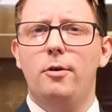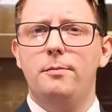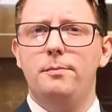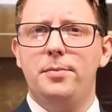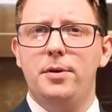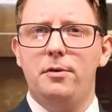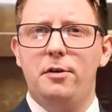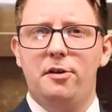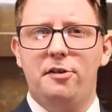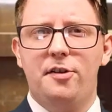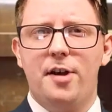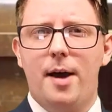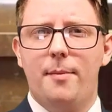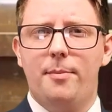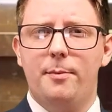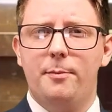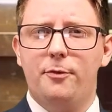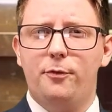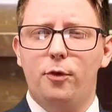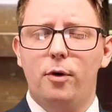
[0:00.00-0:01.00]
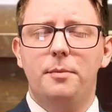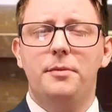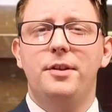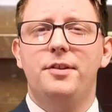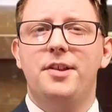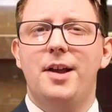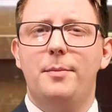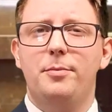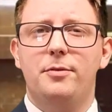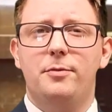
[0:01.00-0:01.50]
own beauty shop and performed these
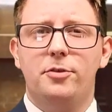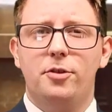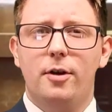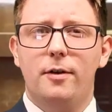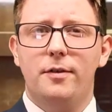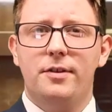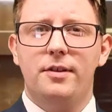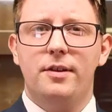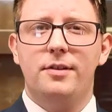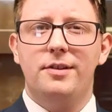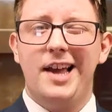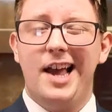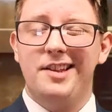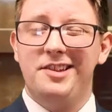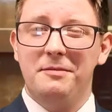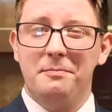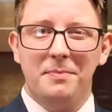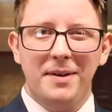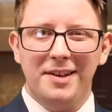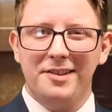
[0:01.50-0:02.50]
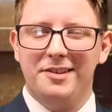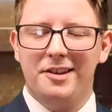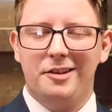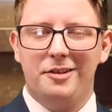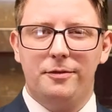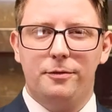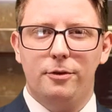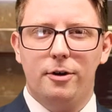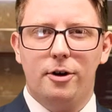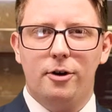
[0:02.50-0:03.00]
types of services as a
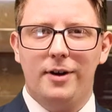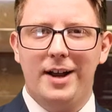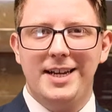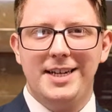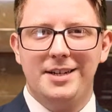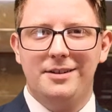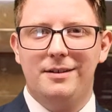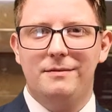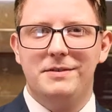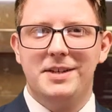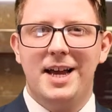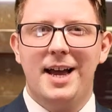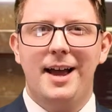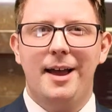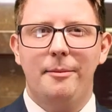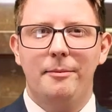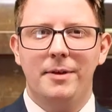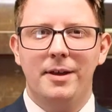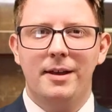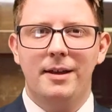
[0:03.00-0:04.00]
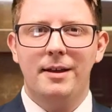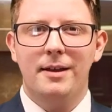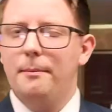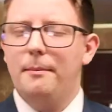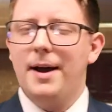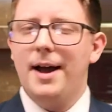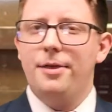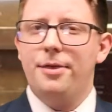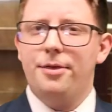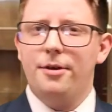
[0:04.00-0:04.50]
business for a great deal of time.
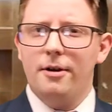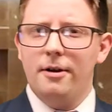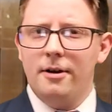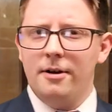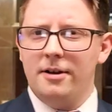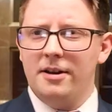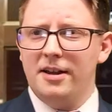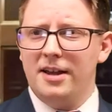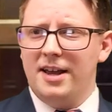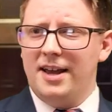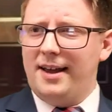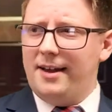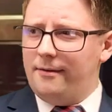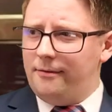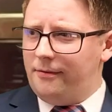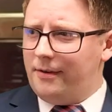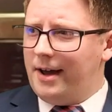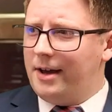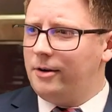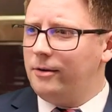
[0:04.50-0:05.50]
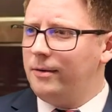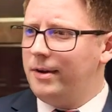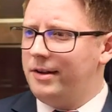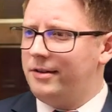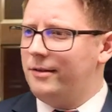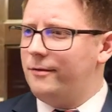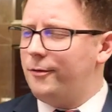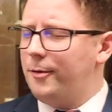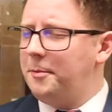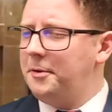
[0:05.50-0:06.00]
My third and final
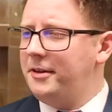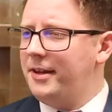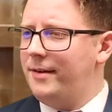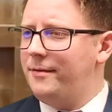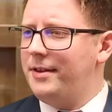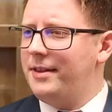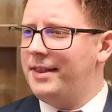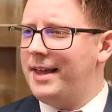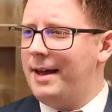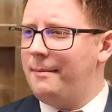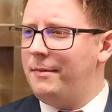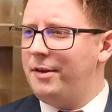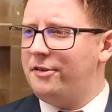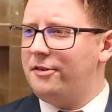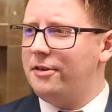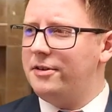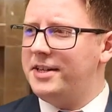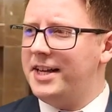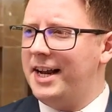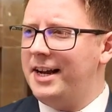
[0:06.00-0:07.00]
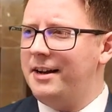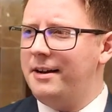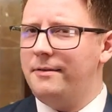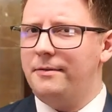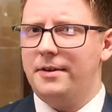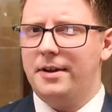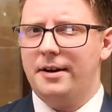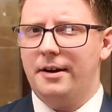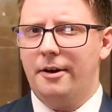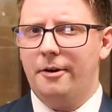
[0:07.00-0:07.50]
reason for believing that Mr. Danny
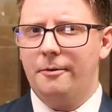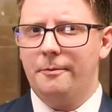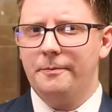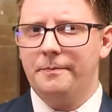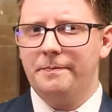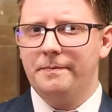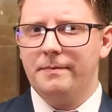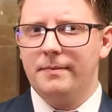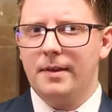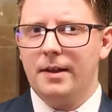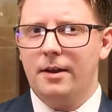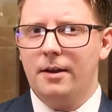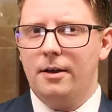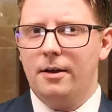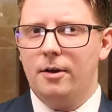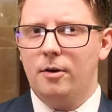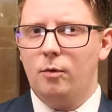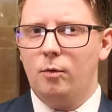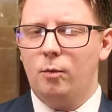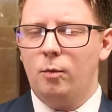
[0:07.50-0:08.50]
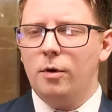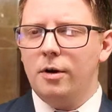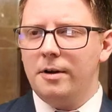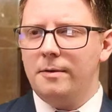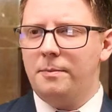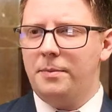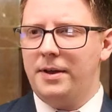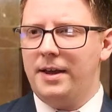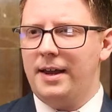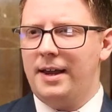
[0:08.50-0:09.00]
DeVito
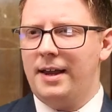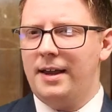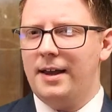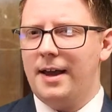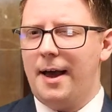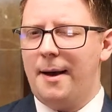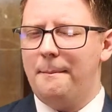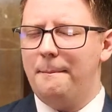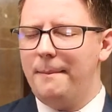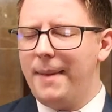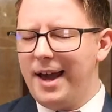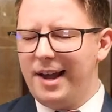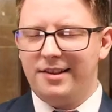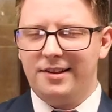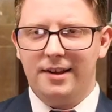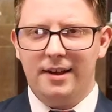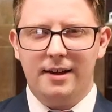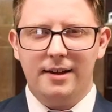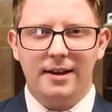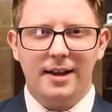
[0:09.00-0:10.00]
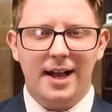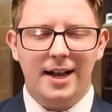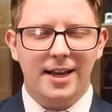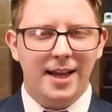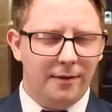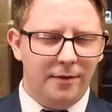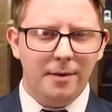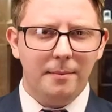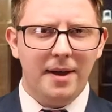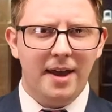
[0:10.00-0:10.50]
would be amazing at
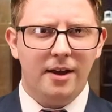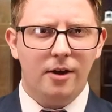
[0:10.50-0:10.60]
giving